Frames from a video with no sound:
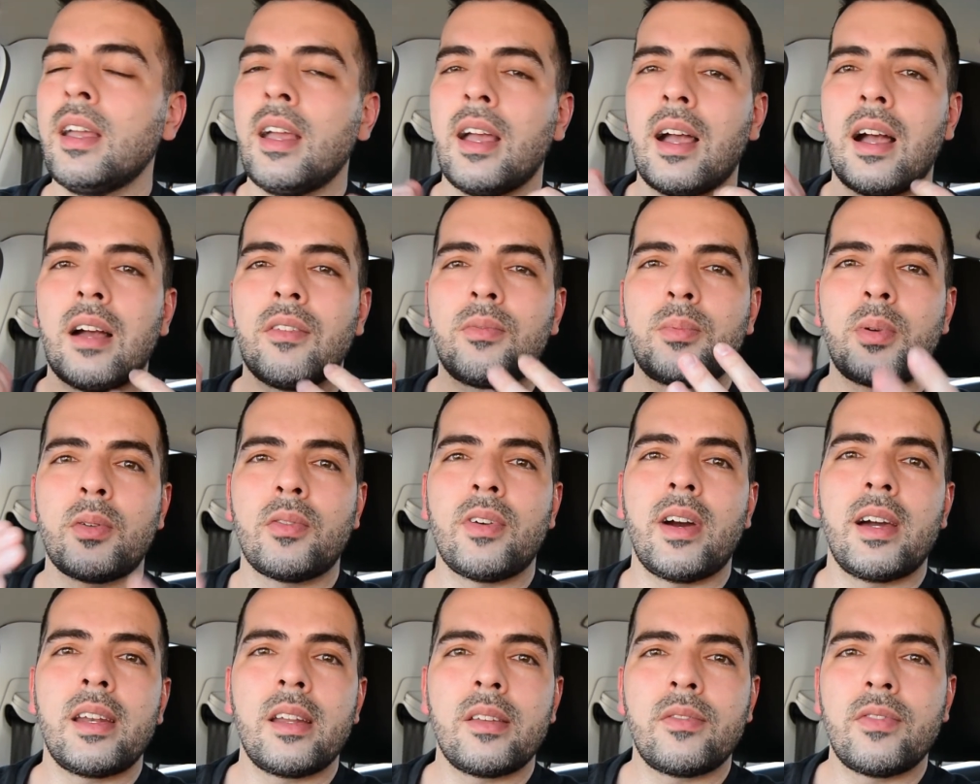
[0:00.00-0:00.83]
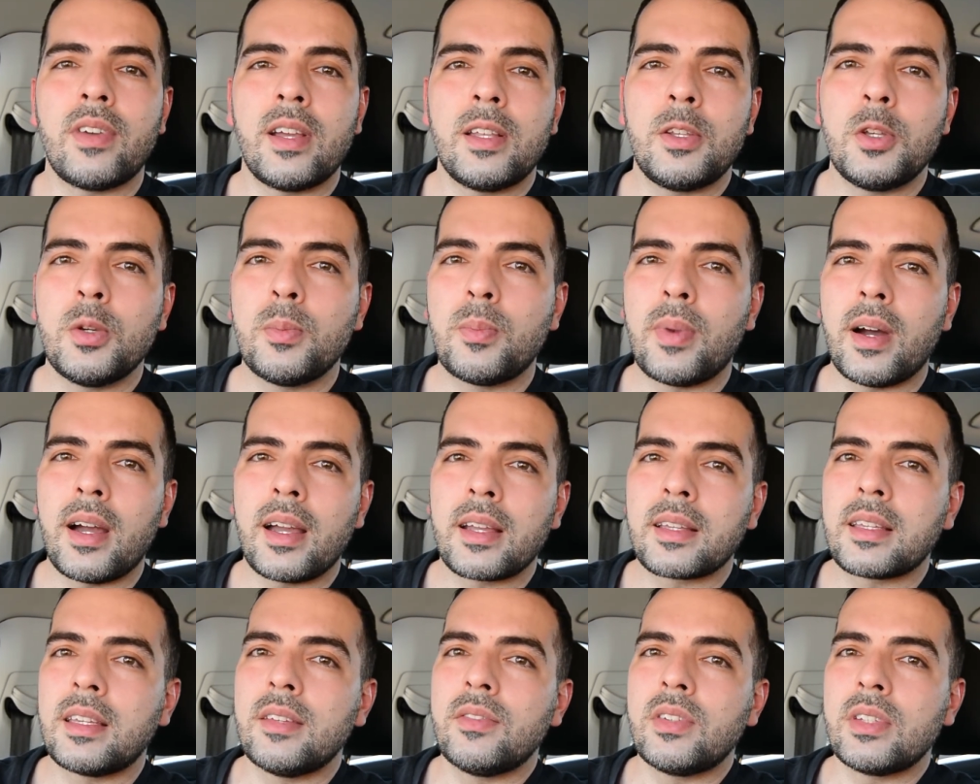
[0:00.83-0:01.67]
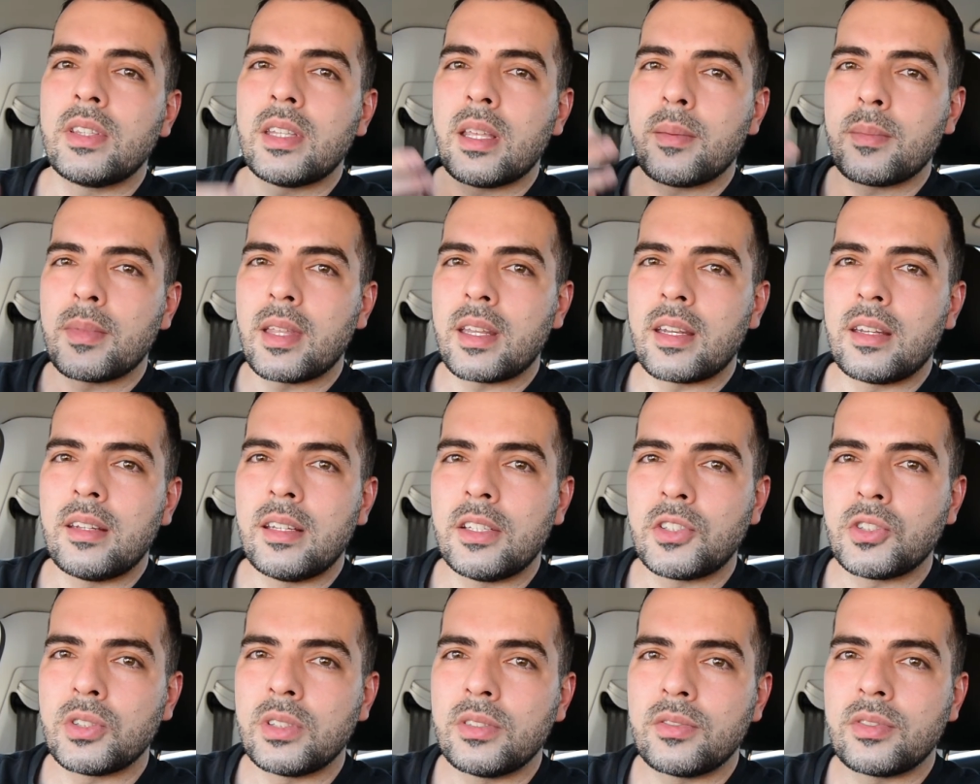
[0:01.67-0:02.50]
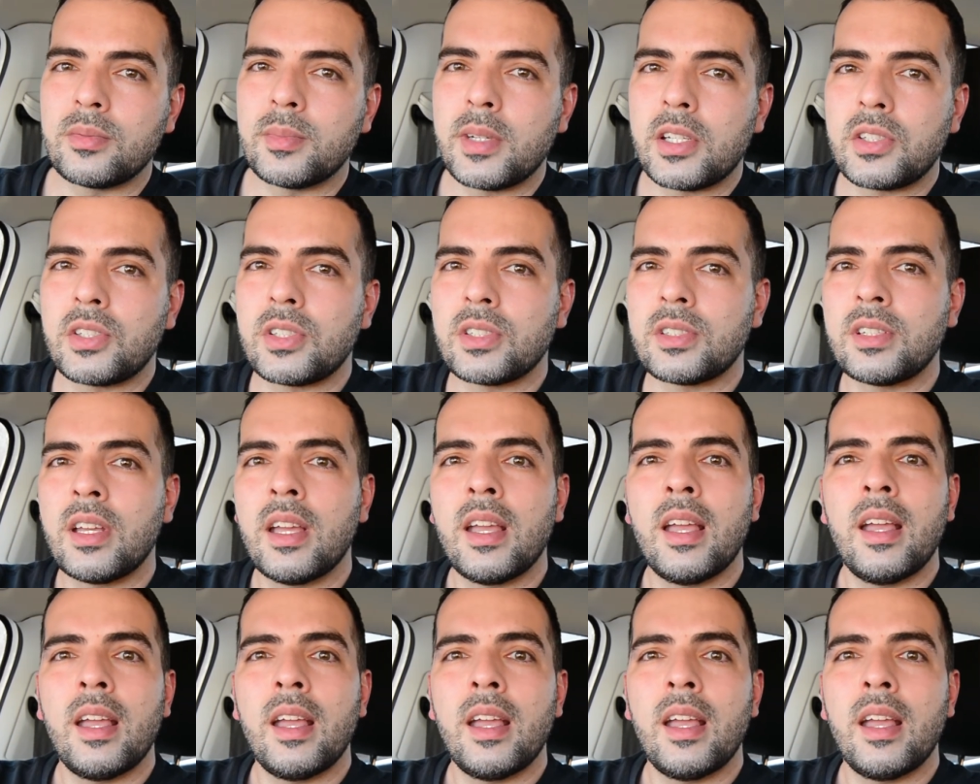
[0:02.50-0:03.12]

I've provided value by giving them that initial information.